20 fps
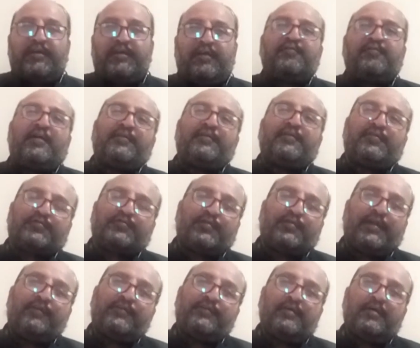other
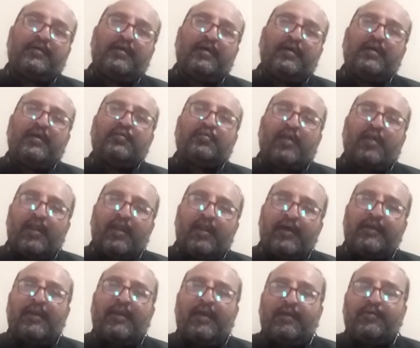things, medium of
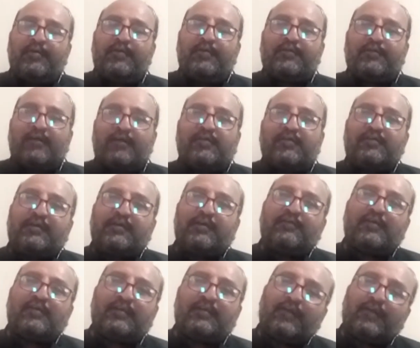instruction is another
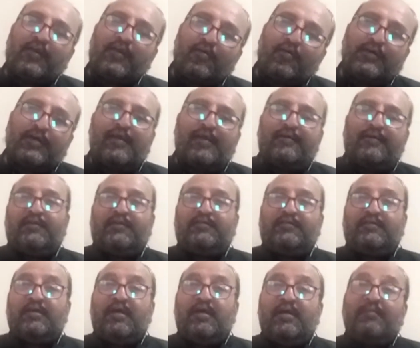thing.
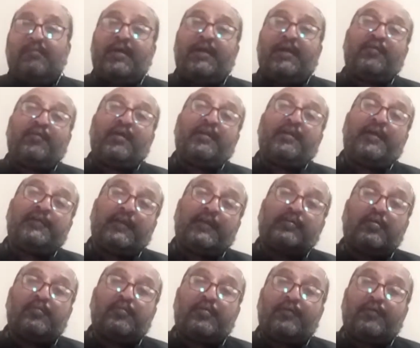So
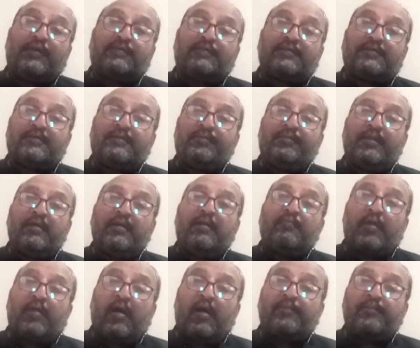
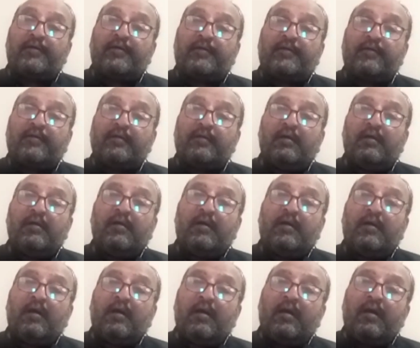the national
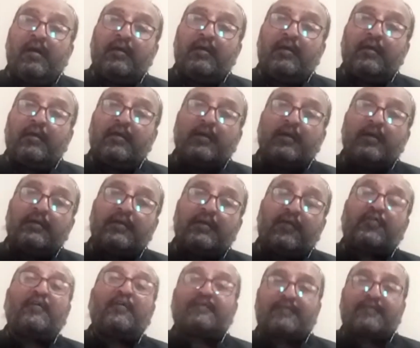policies
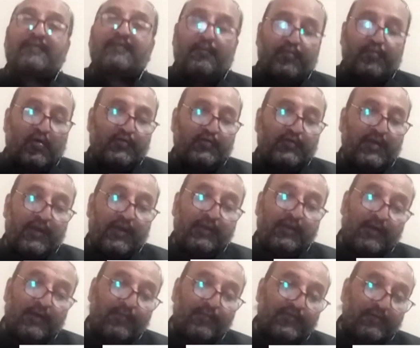given an opportunity
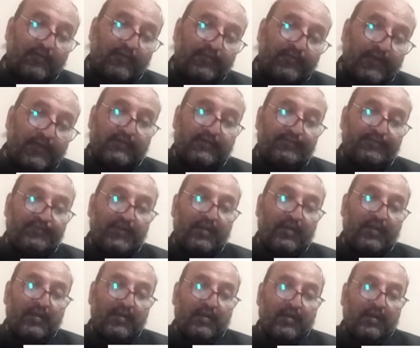to learn the subject
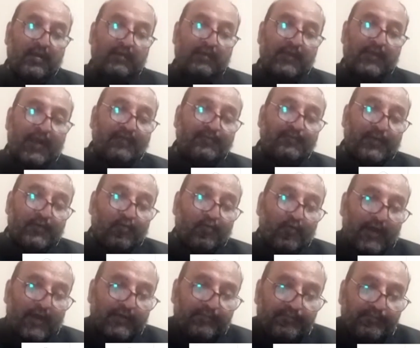on the chosen
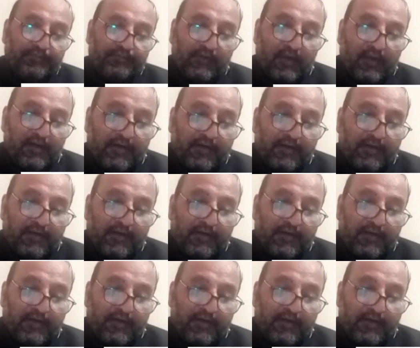medium of